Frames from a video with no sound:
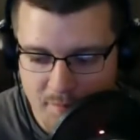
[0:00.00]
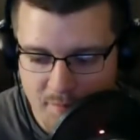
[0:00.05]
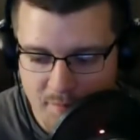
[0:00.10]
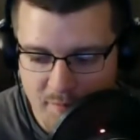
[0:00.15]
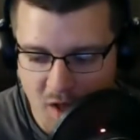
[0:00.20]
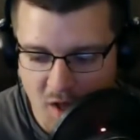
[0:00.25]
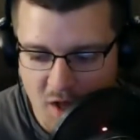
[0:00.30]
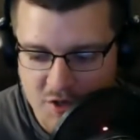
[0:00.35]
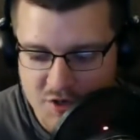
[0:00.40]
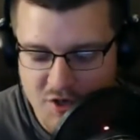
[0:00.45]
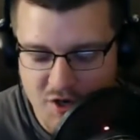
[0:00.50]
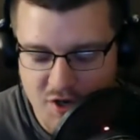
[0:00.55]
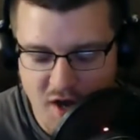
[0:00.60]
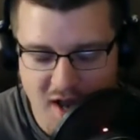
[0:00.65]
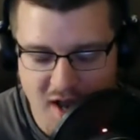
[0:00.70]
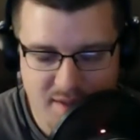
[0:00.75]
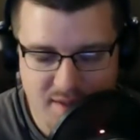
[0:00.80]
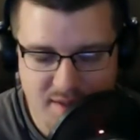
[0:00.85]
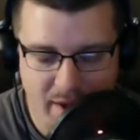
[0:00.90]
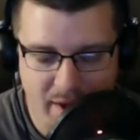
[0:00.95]
hunter has
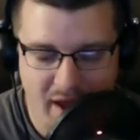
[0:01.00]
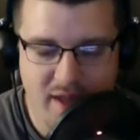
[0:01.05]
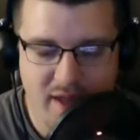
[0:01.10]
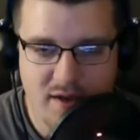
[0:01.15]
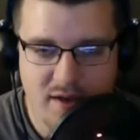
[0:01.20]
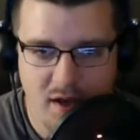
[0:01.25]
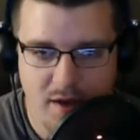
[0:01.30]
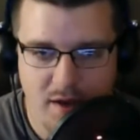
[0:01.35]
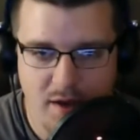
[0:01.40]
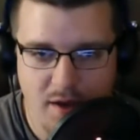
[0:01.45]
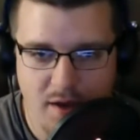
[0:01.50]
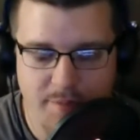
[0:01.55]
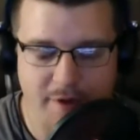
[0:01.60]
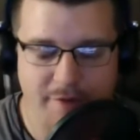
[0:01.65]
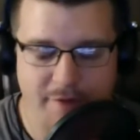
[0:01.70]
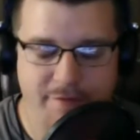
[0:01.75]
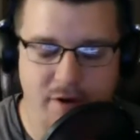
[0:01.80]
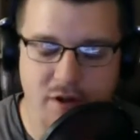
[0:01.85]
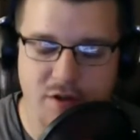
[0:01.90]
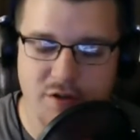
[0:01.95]
the pet that
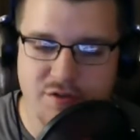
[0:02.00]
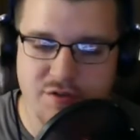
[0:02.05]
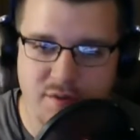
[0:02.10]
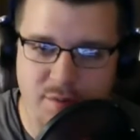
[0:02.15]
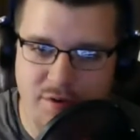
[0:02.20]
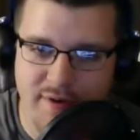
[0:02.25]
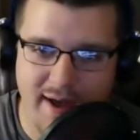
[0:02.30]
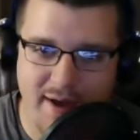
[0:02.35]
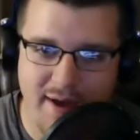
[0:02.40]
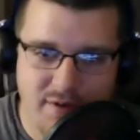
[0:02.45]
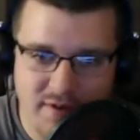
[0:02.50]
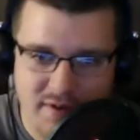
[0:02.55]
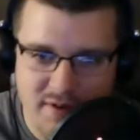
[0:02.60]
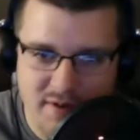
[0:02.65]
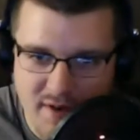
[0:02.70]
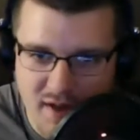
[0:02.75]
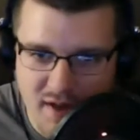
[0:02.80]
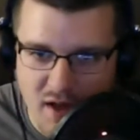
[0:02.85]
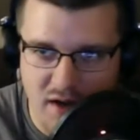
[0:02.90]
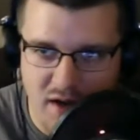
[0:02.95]
follows him around,
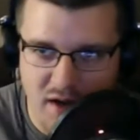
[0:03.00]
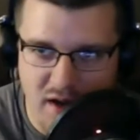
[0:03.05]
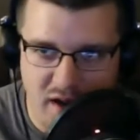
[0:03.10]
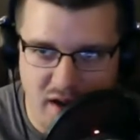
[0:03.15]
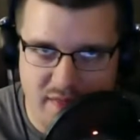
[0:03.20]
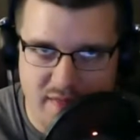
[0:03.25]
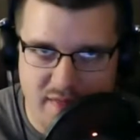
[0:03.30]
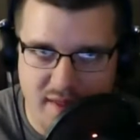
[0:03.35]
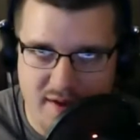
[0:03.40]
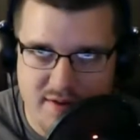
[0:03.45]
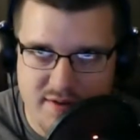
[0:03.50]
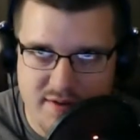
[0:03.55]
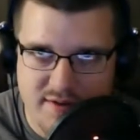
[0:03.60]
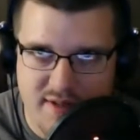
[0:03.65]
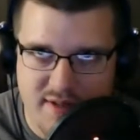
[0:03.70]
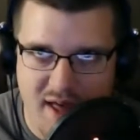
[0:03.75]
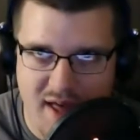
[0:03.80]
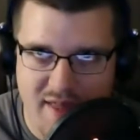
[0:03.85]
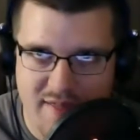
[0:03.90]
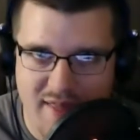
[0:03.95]
yeah. and there's
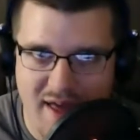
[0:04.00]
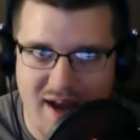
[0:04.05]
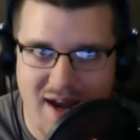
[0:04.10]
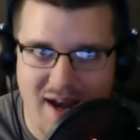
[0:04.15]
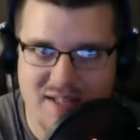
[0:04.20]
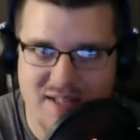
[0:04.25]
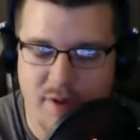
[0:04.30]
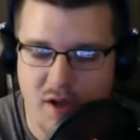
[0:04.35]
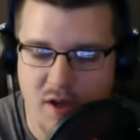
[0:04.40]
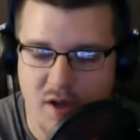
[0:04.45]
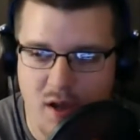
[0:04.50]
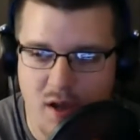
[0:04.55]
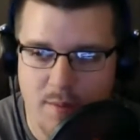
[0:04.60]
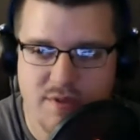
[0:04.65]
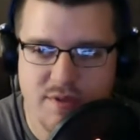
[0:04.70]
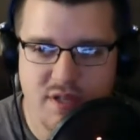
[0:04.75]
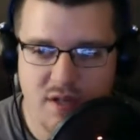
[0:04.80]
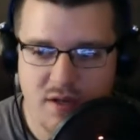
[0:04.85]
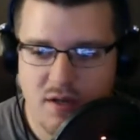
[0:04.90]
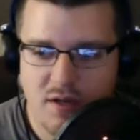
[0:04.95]
that aspect comes
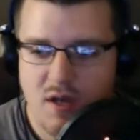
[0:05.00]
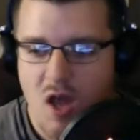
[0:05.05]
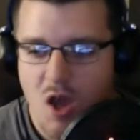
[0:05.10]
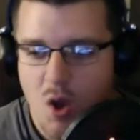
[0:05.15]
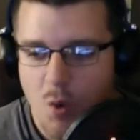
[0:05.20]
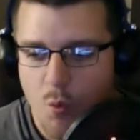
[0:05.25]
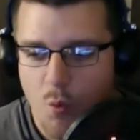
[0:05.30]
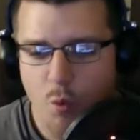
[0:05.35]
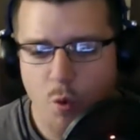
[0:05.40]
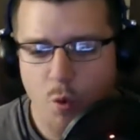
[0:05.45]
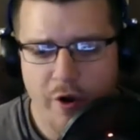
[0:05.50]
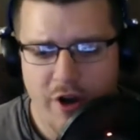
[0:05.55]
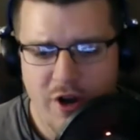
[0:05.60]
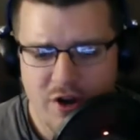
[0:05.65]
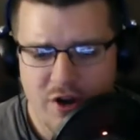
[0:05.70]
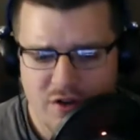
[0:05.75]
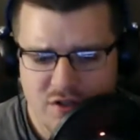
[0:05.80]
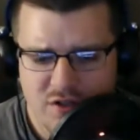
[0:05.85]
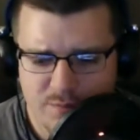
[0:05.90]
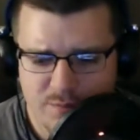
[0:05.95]
in.
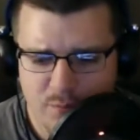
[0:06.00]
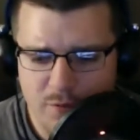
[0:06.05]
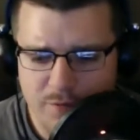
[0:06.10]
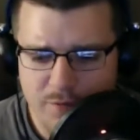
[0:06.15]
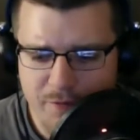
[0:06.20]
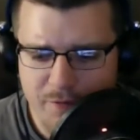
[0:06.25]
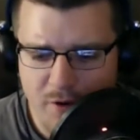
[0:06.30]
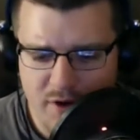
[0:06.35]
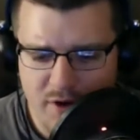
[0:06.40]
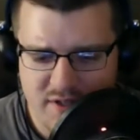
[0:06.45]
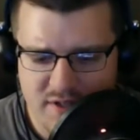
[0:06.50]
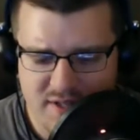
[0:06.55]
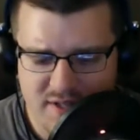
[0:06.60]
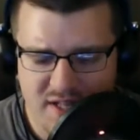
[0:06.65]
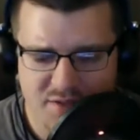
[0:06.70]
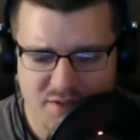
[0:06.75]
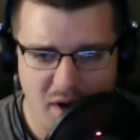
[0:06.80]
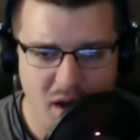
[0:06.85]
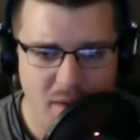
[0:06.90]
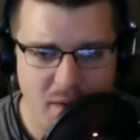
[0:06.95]
Warriors focus, that's
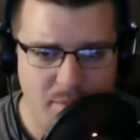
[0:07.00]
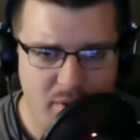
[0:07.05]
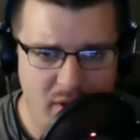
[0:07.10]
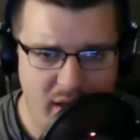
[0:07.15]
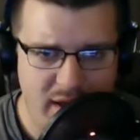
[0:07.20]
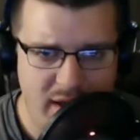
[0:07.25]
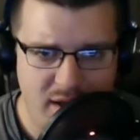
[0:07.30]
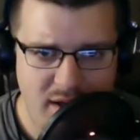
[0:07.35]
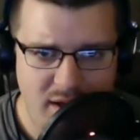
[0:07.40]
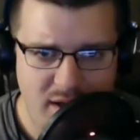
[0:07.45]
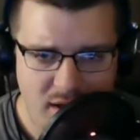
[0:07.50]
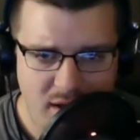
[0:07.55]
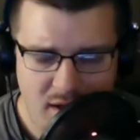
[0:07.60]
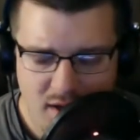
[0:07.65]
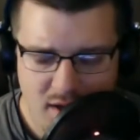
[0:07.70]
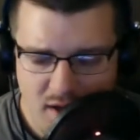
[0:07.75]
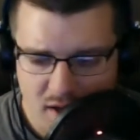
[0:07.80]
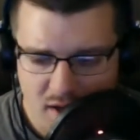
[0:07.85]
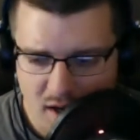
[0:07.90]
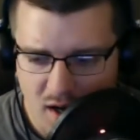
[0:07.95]
what I play
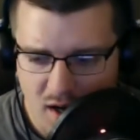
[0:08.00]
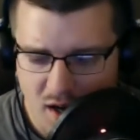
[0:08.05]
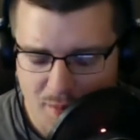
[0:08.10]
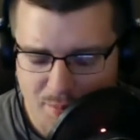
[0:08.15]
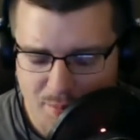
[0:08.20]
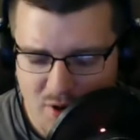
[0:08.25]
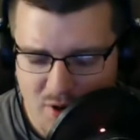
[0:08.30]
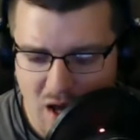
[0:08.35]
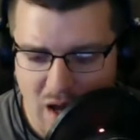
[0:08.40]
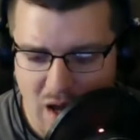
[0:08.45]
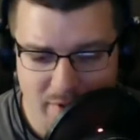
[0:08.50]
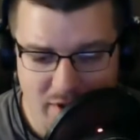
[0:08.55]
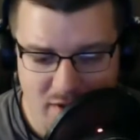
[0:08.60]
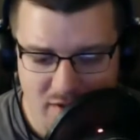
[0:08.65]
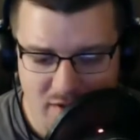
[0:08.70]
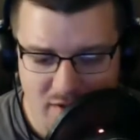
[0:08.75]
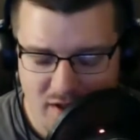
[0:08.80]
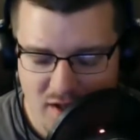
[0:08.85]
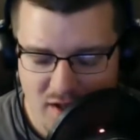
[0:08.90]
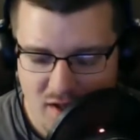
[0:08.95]

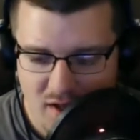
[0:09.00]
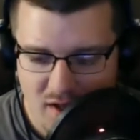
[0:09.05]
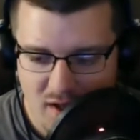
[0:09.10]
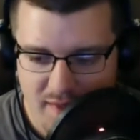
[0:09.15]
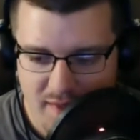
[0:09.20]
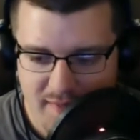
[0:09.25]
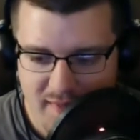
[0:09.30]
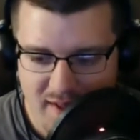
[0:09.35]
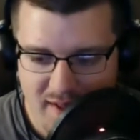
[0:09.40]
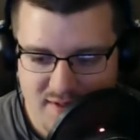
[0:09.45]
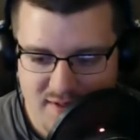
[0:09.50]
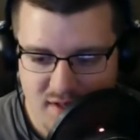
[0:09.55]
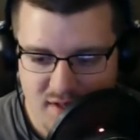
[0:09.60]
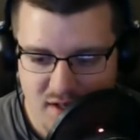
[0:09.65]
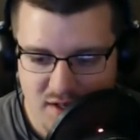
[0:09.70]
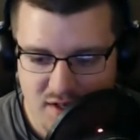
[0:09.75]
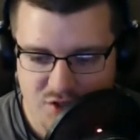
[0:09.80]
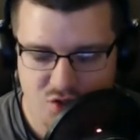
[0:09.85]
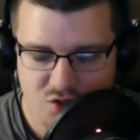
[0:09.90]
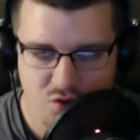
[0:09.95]
predominantly, and that's
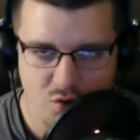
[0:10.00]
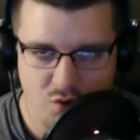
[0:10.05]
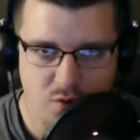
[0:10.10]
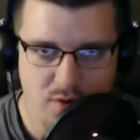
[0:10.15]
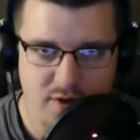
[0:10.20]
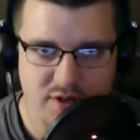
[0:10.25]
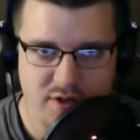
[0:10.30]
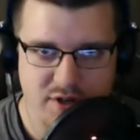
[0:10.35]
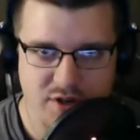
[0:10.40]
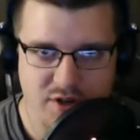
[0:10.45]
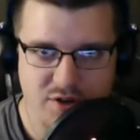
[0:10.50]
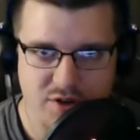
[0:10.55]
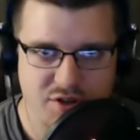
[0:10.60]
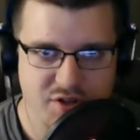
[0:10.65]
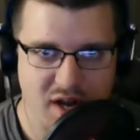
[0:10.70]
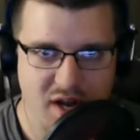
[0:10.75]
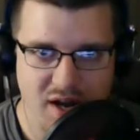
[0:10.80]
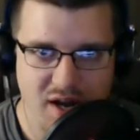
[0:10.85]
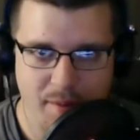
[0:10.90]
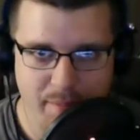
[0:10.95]
sword, just
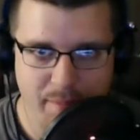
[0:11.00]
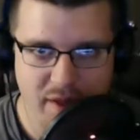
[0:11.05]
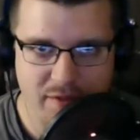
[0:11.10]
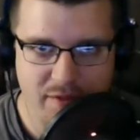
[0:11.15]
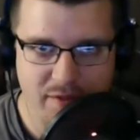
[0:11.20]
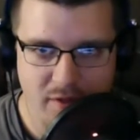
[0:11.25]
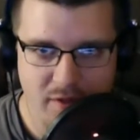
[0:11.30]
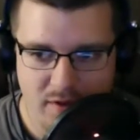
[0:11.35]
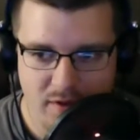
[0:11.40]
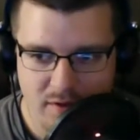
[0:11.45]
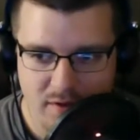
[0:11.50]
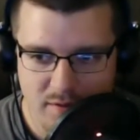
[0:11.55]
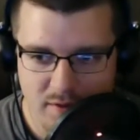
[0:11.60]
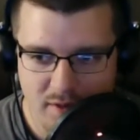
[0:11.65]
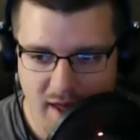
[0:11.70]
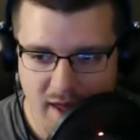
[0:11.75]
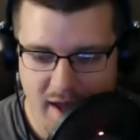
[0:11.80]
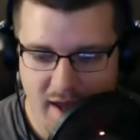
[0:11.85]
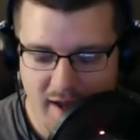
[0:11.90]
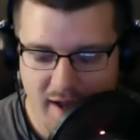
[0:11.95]
kind of beating the
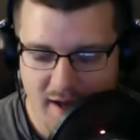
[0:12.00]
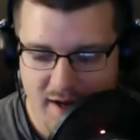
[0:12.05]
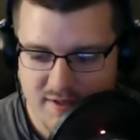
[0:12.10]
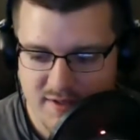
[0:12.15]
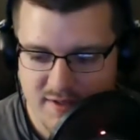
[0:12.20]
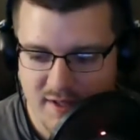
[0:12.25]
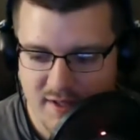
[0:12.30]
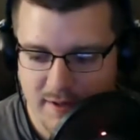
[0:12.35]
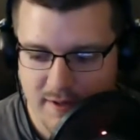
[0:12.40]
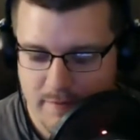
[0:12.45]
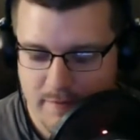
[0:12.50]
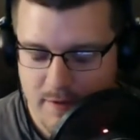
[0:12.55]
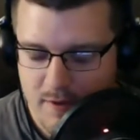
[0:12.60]
heck out of stuff.